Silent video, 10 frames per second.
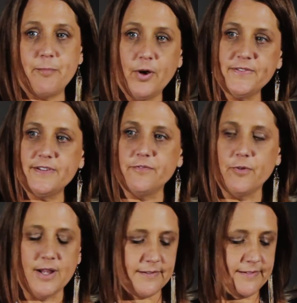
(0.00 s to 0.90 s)
the positive
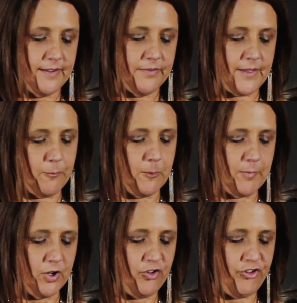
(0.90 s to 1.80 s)
ones that were
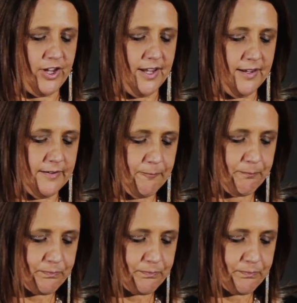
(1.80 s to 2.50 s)
most shared.